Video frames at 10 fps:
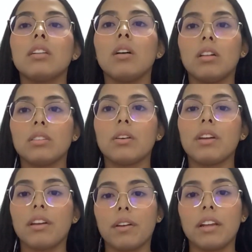also
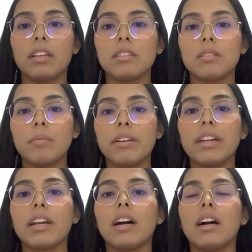here in Latin
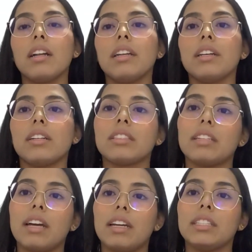America, leaders
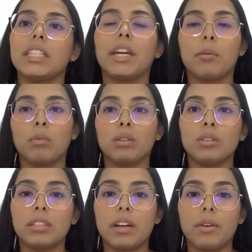like Jair
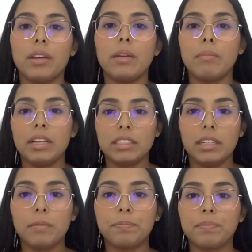Bolsonaro in Brazil